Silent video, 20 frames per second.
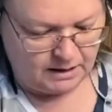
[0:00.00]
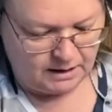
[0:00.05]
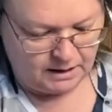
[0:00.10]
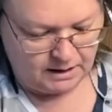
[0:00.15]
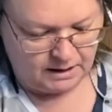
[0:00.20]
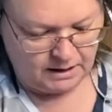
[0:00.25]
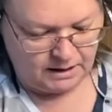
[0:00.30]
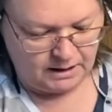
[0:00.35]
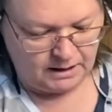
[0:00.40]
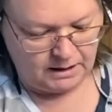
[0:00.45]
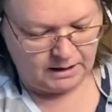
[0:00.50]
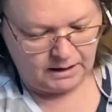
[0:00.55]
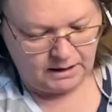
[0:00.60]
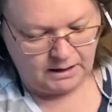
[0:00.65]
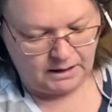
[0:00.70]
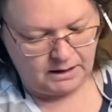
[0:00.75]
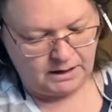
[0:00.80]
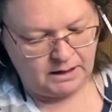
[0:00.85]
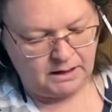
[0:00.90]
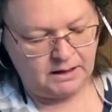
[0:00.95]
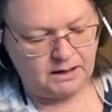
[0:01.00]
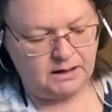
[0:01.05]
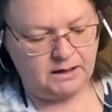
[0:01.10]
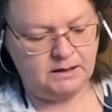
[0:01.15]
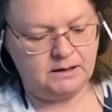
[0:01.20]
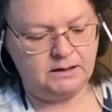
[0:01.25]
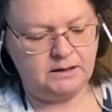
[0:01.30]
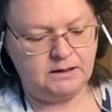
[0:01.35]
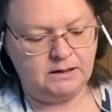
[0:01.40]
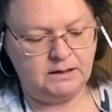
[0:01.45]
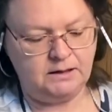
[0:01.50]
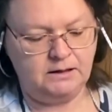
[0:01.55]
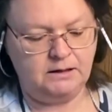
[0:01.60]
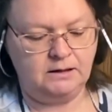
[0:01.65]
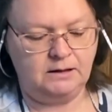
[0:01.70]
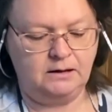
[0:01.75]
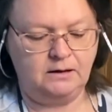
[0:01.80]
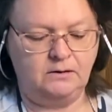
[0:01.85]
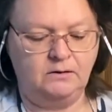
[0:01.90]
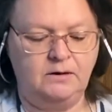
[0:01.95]
And,
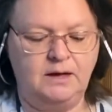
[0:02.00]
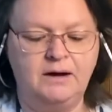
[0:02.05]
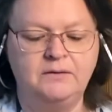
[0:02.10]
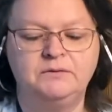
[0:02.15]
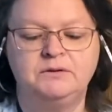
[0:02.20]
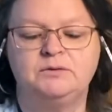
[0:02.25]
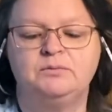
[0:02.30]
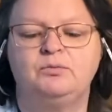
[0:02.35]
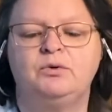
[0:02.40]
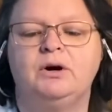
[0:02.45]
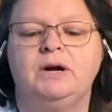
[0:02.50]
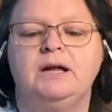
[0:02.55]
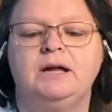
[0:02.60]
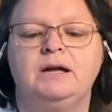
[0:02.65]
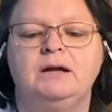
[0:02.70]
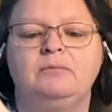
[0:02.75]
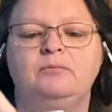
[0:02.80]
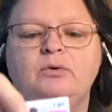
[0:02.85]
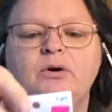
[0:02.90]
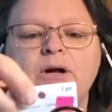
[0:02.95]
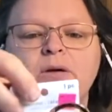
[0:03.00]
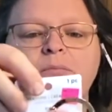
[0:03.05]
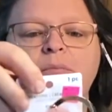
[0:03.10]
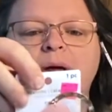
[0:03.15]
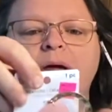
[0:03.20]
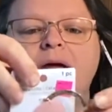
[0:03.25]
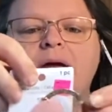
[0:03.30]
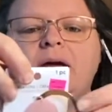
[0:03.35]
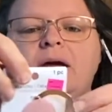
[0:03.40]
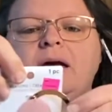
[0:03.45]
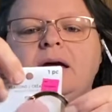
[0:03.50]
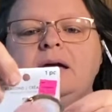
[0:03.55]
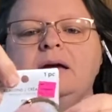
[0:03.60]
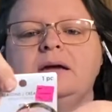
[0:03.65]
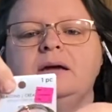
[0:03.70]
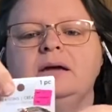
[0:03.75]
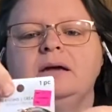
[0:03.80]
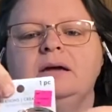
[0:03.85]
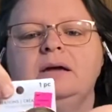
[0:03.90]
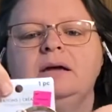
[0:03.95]
oh, that one's pretty, pretty pink.
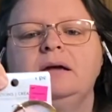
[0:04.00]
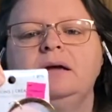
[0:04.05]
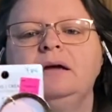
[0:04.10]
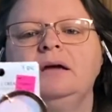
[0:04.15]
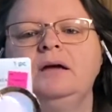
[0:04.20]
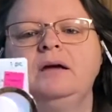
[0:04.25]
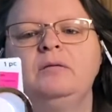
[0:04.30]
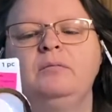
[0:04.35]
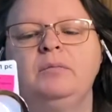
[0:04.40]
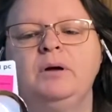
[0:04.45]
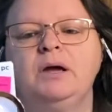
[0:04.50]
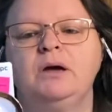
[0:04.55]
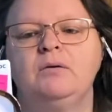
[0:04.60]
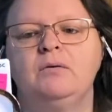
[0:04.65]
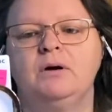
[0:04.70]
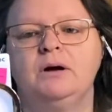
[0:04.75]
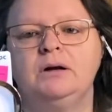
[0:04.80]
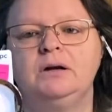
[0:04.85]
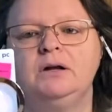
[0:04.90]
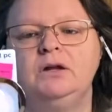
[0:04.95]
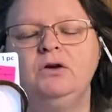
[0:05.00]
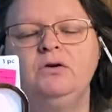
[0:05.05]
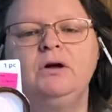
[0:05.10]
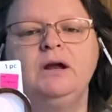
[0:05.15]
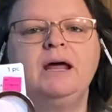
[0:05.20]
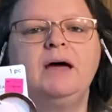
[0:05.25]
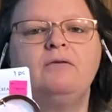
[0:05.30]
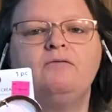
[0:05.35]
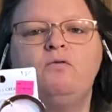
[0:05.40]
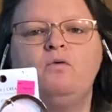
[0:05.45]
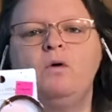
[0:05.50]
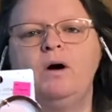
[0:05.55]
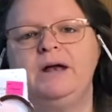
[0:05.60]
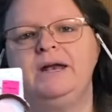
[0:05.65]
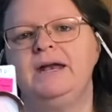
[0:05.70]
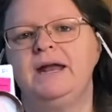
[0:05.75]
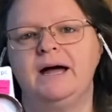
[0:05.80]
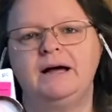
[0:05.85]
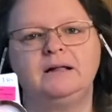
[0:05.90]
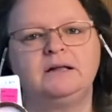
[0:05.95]
Pink one. You could have
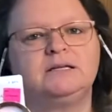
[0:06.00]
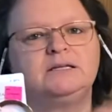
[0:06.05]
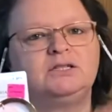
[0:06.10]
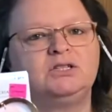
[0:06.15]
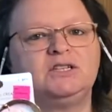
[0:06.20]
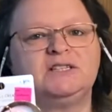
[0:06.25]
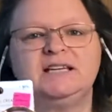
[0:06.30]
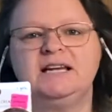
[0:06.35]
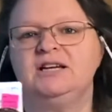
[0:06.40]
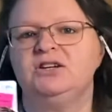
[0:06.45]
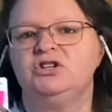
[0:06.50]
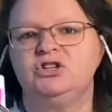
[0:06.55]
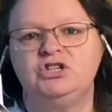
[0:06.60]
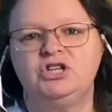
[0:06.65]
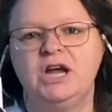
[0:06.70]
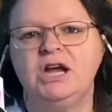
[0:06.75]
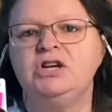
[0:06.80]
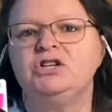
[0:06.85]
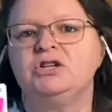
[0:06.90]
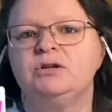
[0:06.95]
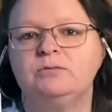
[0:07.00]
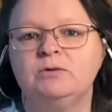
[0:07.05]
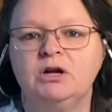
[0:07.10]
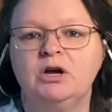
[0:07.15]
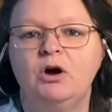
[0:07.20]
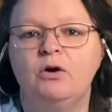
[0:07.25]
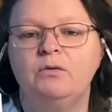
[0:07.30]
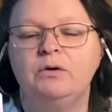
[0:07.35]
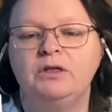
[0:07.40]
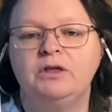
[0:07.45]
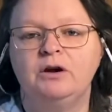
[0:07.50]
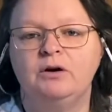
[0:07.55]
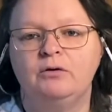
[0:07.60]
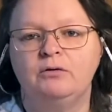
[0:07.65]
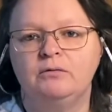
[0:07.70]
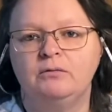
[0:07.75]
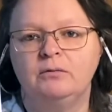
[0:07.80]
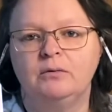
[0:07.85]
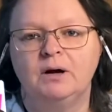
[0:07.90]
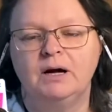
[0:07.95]
one necklace and just interchange them to go with
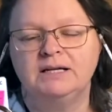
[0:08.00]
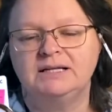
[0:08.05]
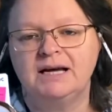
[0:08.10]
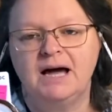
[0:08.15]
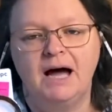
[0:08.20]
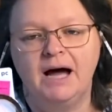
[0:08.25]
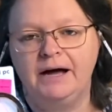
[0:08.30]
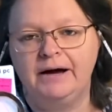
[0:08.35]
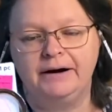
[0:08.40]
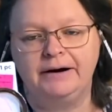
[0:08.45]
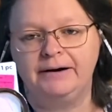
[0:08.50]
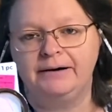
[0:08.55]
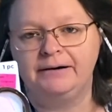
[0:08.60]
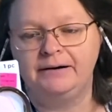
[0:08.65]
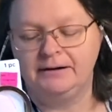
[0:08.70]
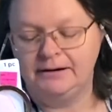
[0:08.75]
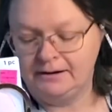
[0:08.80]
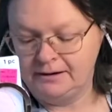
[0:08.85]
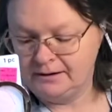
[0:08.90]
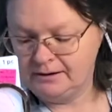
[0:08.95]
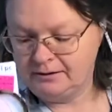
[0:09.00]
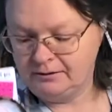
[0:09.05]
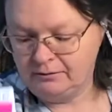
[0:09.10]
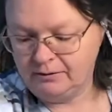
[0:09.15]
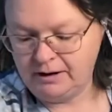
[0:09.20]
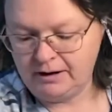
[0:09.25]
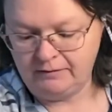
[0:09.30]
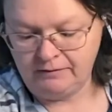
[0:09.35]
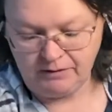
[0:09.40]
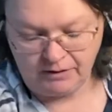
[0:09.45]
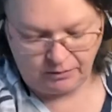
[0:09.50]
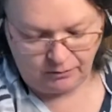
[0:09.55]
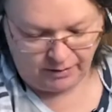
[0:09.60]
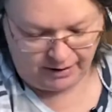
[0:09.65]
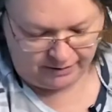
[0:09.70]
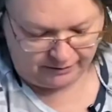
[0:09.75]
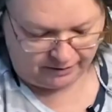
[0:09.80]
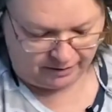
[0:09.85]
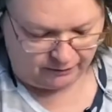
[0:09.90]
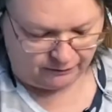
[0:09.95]
your attire, whatever you're
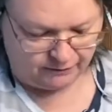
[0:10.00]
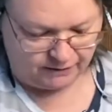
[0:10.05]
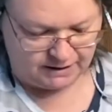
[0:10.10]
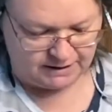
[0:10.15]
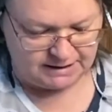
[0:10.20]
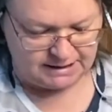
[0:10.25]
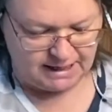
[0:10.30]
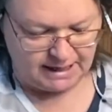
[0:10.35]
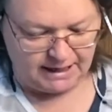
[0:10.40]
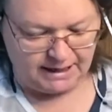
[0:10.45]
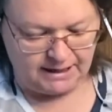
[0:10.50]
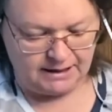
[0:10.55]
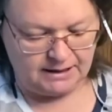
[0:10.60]
wearing for the day